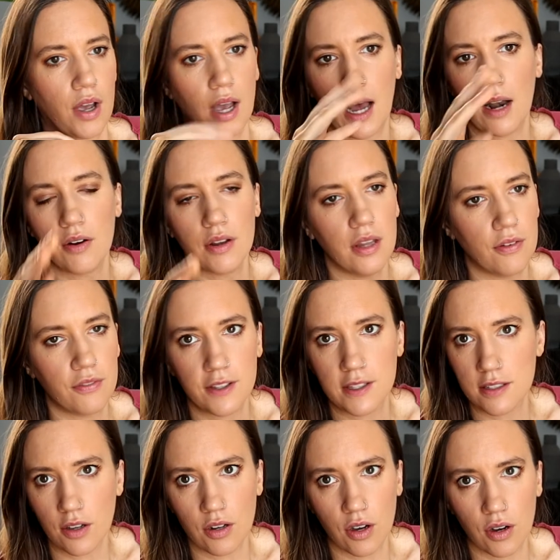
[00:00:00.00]
calorie
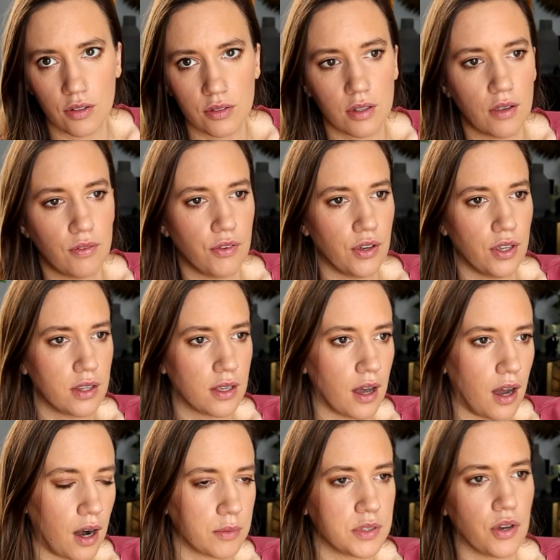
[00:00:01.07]
deficit or not, if you eat
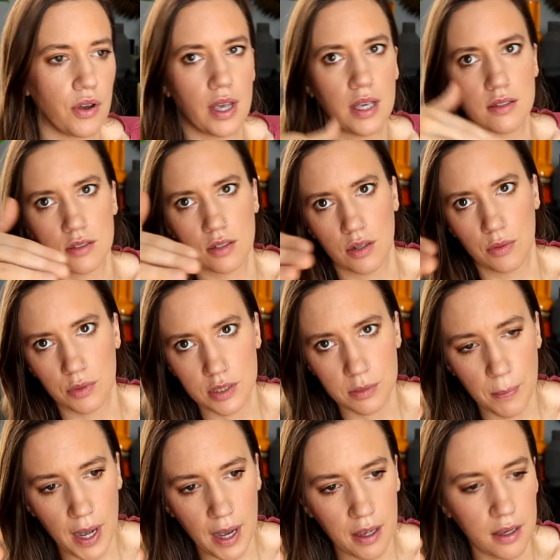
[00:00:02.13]
carbs, your insulin will
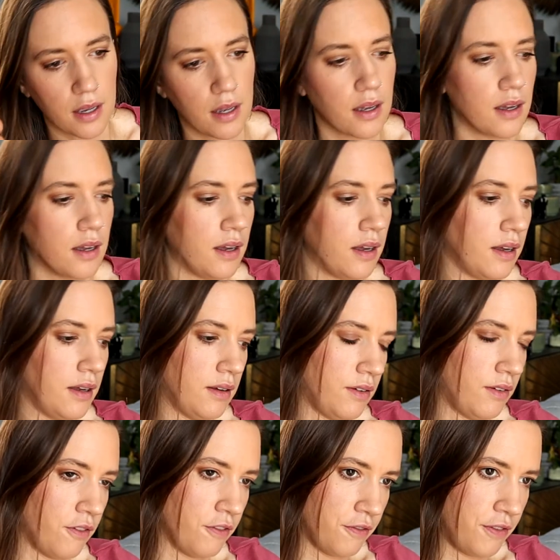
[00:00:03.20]
spike,
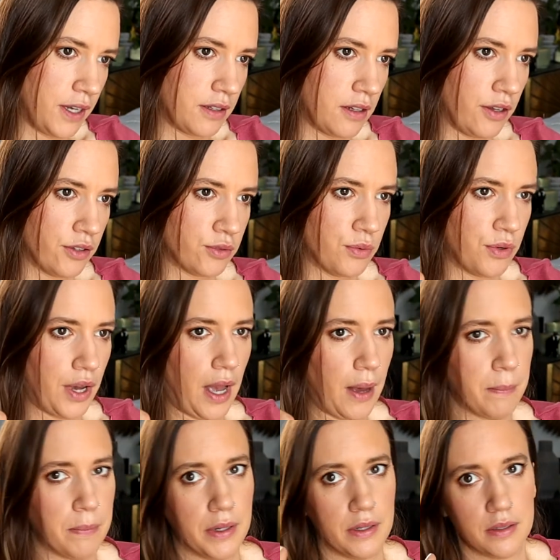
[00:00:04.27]
fat loss won't
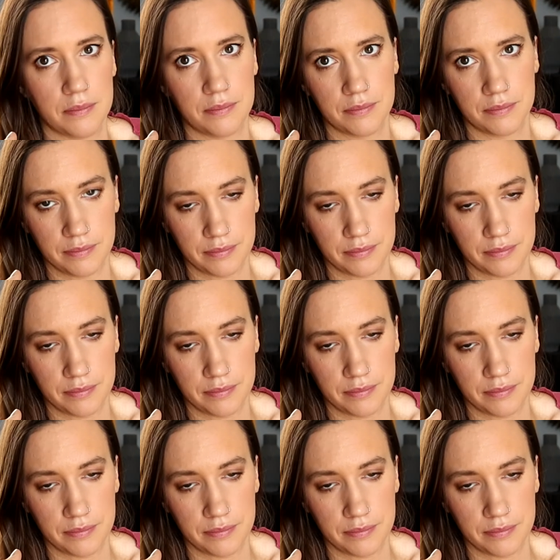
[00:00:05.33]
happen.